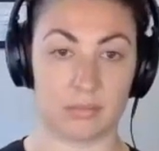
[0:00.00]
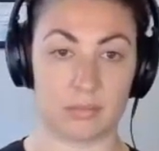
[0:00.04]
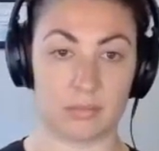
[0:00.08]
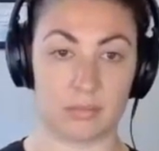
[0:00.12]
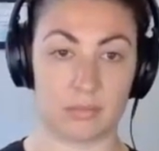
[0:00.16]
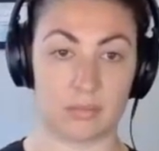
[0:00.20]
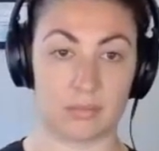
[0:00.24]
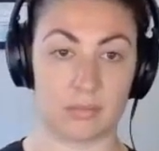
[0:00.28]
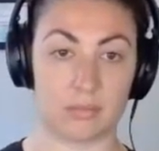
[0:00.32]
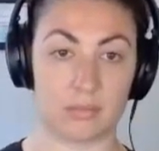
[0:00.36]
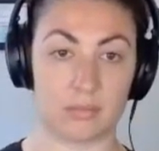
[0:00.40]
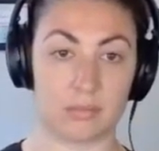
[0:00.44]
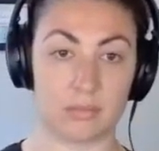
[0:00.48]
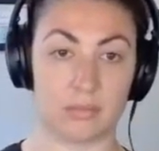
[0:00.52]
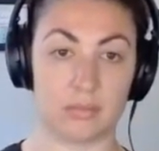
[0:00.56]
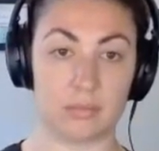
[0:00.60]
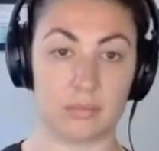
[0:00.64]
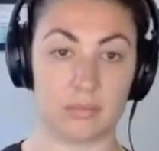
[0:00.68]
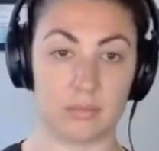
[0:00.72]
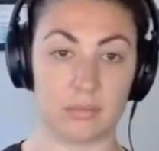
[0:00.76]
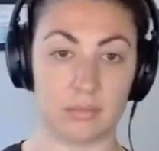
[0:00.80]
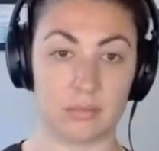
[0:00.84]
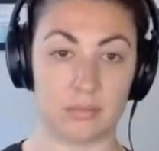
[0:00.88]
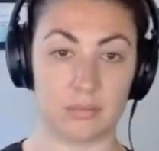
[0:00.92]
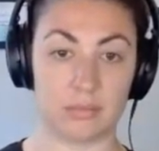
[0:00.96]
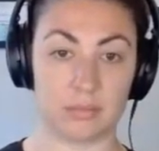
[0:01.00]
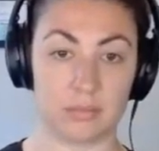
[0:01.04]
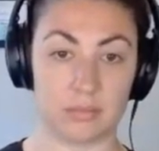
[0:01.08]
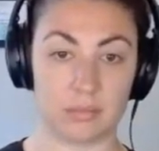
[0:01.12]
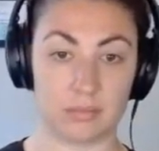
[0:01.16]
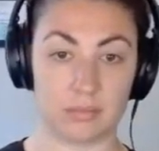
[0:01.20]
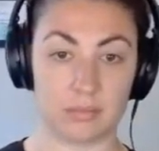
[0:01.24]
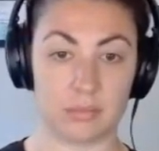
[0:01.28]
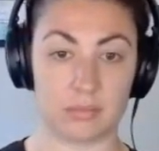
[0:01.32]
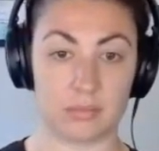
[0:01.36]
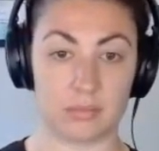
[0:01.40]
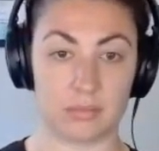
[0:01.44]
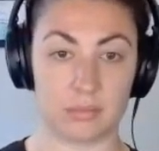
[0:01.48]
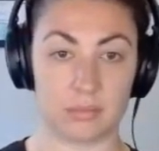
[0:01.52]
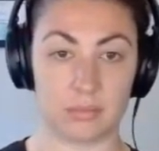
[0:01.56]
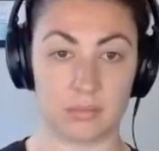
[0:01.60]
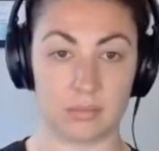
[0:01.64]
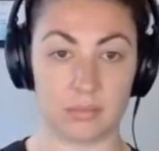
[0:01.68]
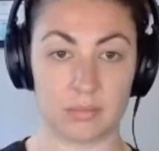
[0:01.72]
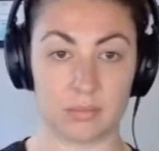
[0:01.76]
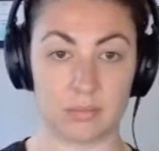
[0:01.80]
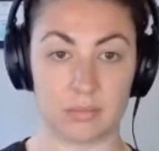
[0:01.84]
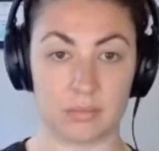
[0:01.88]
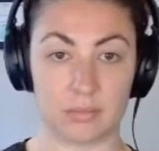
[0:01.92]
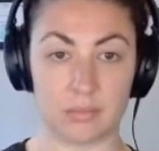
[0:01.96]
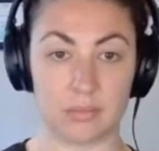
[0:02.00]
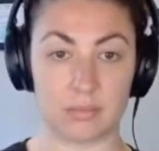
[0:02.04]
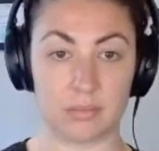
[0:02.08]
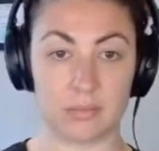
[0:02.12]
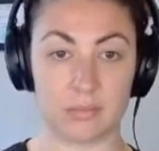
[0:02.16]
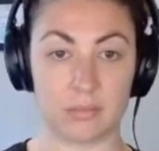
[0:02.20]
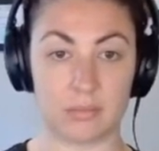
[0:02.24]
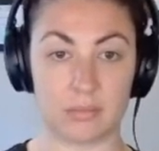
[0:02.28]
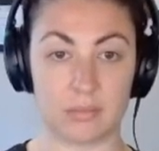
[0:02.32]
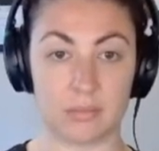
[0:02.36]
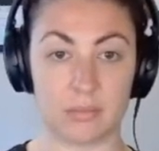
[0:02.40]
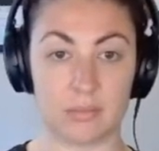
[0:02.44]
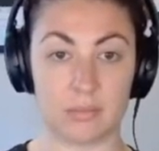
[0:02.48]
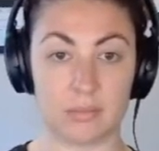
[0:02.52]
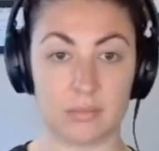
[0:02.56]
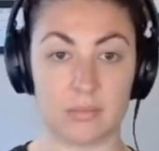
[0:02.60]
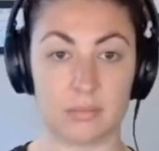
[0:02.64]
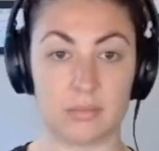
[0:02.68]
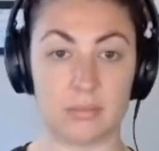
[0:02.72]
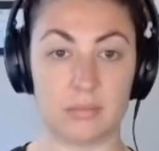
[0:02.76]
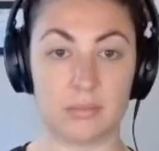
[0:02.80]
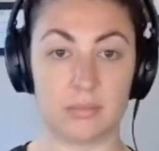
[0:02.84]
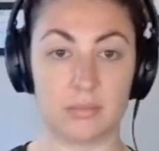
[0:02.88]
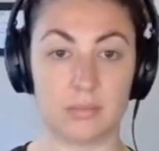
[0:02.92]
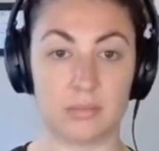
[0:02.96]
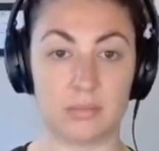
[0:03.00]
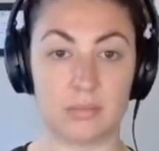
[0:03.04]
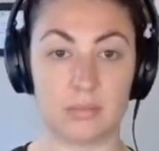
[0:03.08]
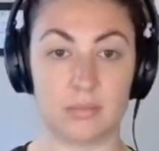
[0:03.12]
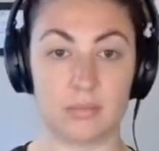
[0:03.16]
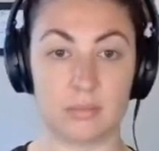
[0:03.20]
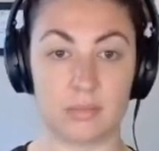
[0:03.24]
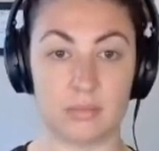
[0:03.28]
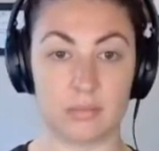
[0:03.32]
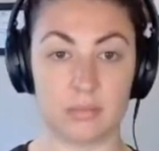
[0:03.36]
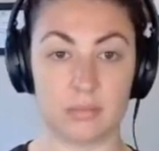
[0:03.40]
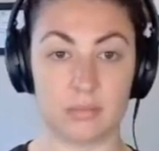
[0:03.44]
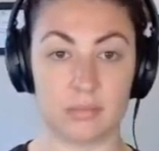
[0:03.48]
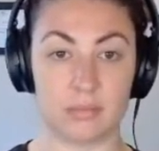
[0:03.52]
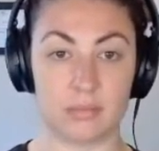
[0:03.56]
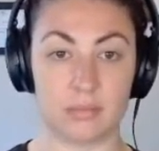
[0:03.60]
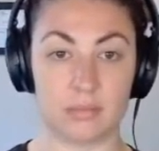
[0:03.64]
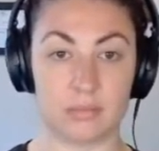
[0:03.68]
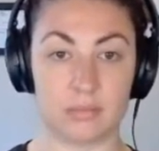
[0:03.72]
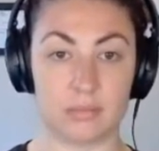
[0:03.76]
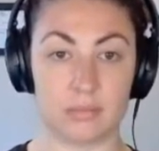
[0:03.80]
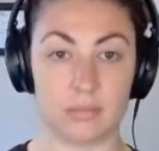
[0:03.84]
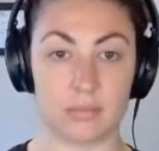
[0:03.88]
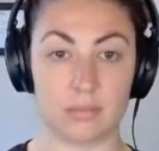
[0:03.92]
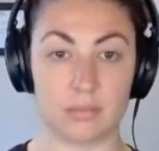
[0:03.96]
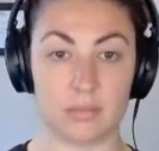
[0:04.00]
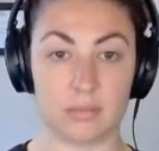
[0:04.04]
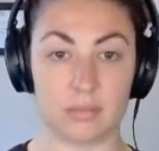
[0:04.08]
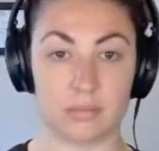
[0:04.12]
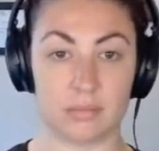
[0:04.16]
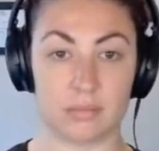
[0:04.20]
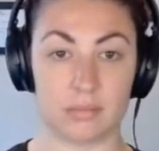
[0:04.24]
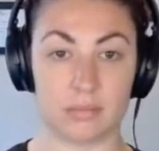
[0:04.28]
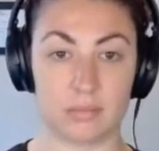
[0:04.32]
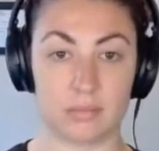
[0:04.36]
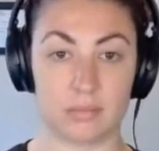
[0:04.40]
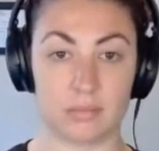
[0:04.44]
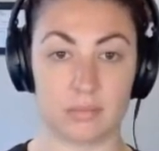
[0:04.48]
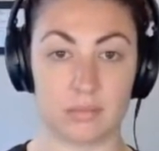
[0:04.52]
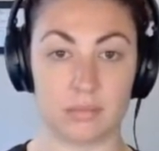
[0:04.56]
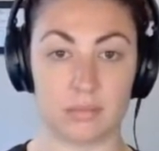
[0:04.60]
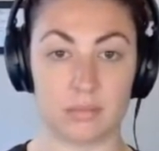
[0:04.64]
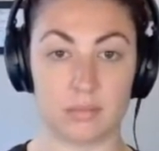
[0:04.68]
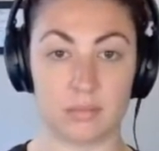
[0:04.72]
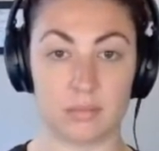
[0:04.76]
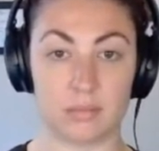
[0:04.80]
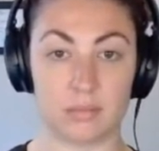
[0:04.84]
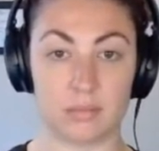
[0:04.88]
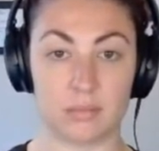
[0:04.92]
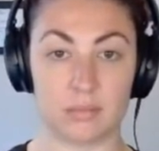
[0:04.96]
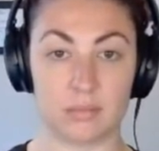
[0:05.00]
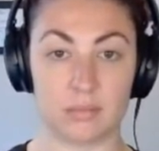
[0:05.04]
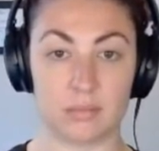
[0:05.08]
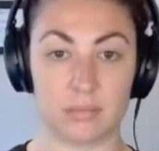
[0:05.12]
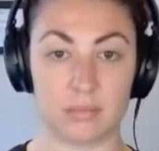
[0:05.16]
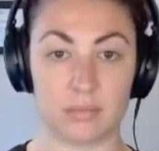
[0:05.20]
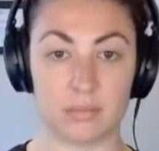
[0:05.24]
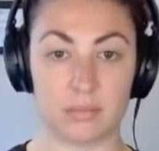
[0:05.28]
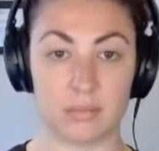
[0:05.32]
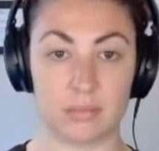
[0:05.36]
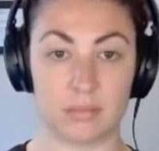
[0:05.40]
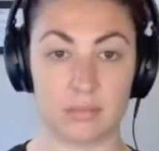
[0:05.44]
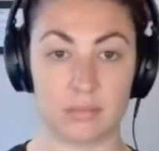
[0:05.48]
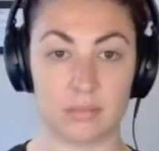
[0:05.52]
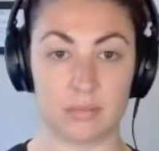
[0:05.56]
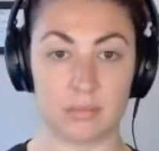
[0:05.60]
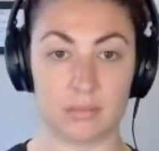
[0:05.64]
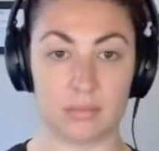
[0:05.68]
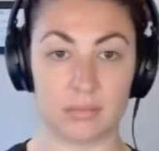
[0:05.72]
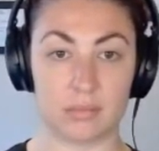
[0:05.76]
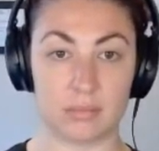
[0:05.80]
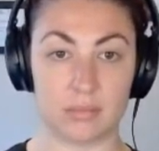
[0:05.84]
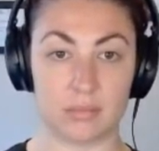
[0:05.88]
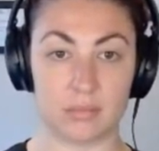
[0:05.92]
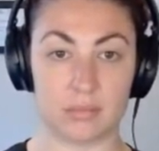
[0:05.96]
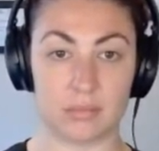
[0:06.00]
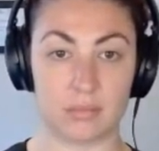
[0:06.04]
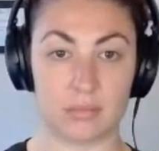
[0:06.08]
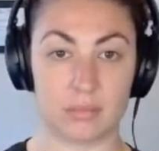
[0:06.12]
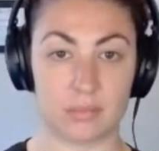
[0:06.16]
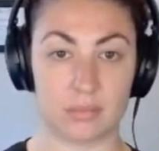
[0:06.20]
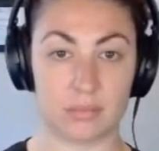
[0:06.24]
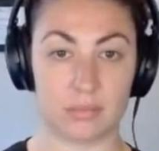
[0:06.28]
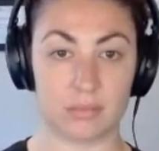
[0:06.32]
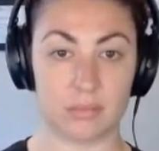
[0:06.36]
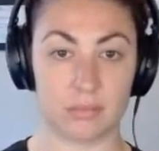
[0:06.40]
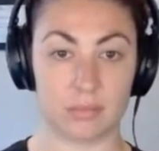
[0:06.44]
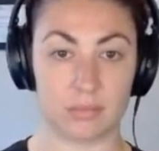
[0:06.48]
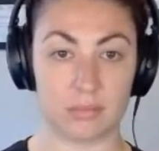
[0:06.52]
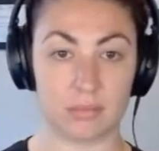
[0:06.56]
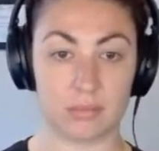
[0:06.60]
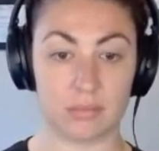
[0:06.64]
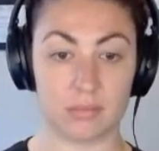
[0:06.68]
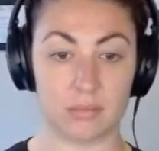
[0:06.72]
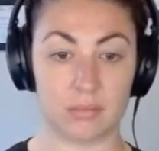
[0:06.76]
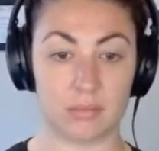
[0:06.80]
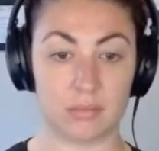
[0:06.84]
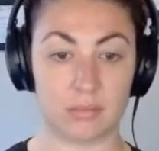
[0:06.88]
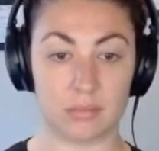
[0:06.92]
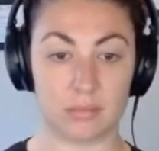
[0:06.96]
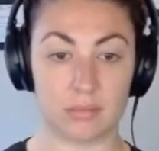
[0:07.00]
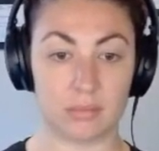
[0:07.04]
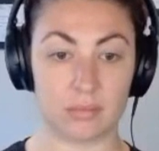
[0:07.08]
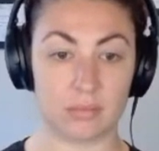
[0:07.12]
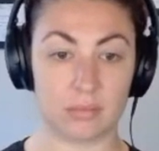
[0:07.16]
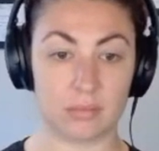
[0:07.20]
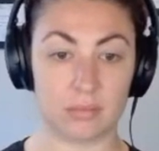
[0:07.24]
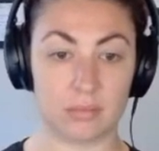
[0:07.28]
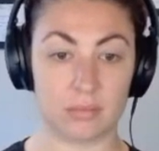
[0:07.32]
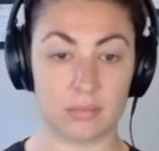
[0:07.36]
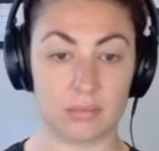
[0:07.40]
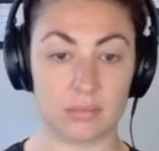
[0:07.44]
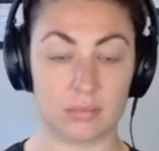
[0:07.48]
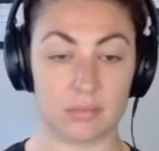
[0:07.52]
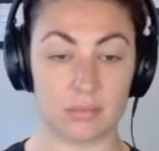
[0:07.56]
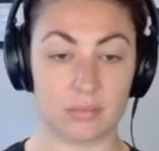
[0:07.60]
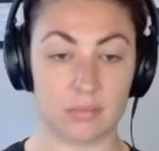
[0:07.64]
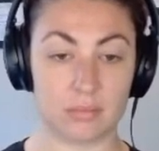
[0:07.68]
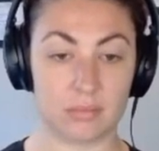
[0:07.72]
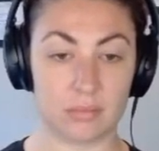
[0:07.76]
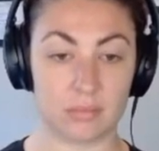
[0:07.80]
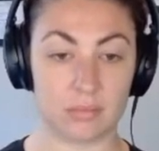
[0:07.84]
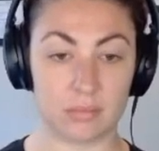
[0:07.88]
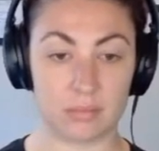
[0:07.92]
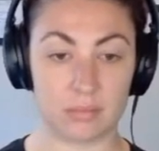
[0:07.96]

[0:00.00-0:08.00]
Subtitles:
This person isn't speaking.